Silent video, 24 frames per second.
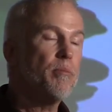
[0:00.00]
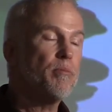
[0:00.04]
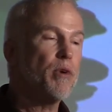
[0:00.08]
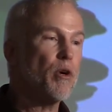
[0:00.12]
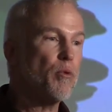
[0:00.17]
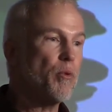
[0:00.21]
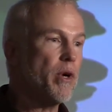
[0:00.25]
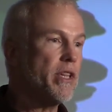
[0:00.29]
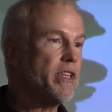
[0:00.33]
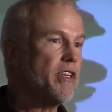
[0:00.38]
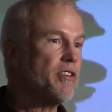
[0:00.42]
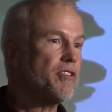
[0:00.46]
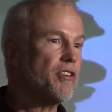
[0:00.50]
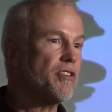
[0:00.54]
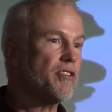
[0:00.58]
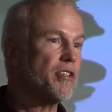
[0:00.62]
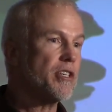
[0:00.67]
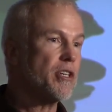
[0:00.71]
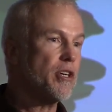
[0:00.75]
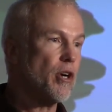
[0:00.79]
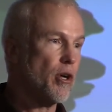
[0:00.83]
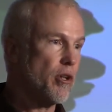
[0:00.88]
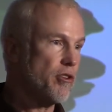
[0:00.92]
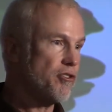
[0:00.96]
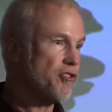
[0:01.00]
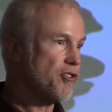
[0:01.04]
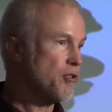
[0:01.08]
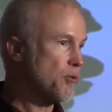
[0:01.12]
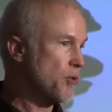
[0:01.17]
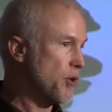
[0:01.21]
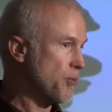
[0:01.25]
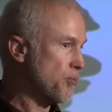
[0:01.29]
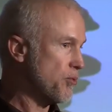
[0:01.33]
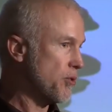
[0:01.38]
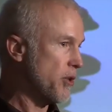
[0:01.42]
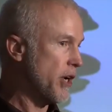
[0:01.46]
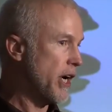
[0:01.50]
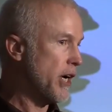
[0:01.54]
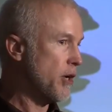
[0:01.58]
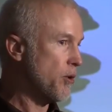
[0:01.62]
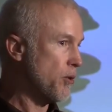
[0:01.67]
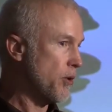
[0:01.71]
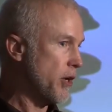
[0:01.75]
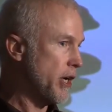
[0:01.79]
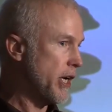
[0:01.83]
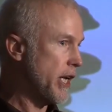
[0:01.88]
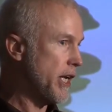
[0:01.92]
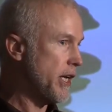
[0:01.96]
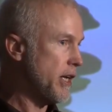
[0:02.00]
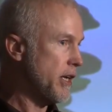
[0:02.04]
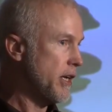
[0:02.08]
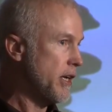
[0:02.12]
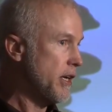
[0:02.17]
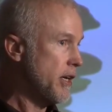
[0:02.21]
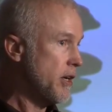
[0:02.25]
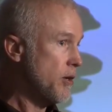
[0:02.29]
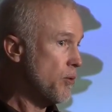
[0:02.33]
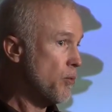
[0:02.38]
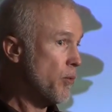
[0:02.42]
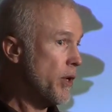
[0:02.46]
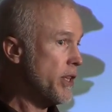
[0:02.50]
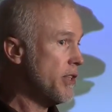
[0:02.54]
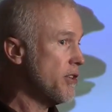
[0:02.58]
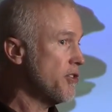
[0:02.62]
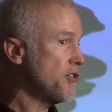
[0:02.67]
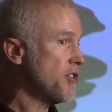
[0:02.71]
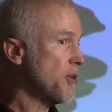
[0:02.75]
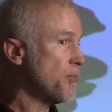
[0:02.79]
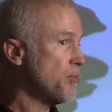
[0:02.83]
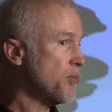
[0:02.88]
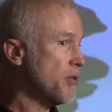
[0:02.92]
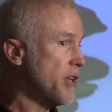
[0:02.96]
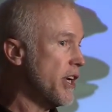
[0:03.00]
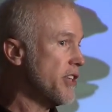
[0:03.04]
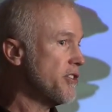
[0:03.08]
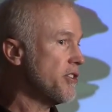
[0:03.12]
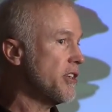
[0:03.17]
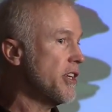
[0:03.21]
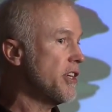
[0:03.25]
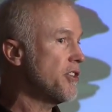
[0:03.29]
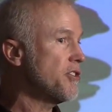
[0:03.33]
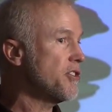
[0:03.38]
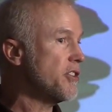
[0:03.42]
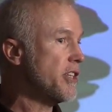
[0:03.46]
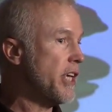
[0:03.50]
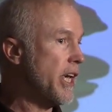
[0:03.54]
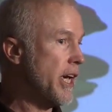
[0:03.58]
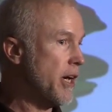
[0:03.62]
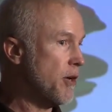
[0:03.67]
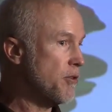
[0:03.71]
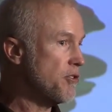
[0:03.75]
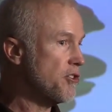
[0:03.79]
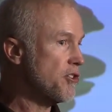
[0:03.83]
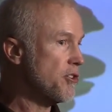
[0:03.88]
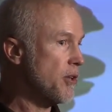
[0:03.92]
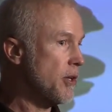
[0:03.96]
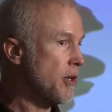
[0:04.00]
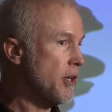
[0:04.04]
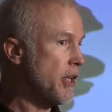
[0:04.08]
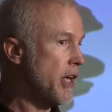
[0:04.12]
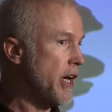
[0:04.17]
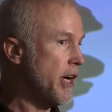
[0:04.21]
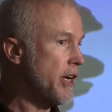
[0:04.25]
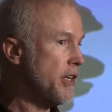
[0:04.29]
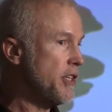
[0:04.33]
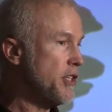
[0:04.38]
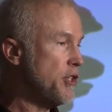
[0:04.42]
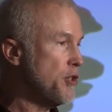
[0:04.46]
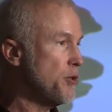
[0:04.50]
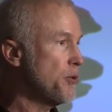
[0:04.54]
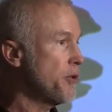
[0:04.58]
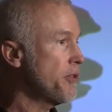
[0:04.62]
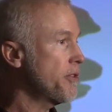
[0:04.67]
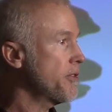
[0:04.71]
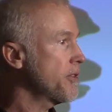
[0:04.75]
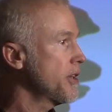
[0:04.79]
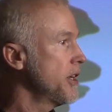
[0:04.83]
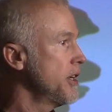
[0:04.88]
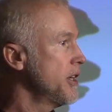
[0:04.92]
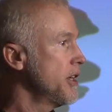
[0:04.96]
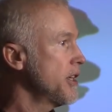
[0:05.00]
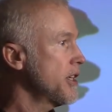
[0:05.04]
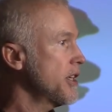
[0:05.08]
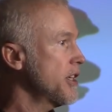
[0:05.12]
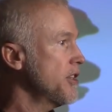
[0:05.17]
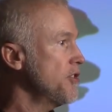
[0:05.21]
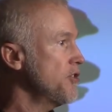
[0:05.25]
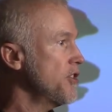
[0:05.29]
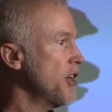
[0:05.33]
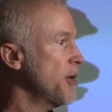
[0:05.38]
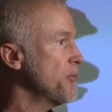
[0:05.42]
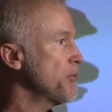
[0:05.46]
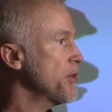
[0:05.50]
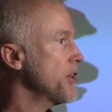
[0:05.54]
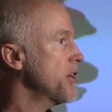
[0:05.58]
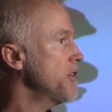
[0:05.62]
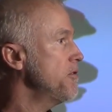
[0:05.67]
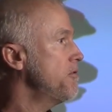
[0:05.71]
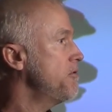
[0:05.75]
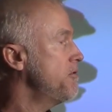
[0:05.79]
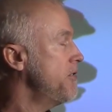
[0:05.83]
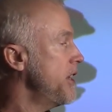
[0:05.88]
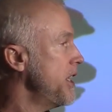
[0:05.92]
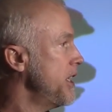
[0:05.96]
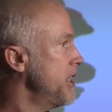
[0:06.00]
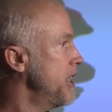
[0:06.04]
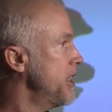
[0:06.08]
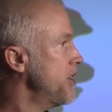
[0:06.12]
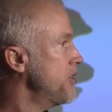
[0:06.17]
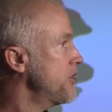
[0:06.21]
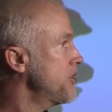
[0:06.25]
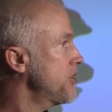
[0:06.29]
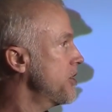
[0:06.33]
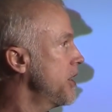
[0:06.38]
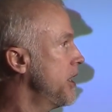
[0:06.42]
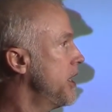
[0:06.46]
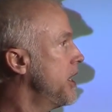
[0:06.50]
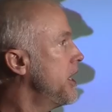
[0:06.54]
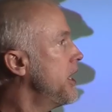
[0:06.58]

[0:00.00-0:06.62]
but when this is a cultural priority, when there's a president's council on youth contemplative fitness,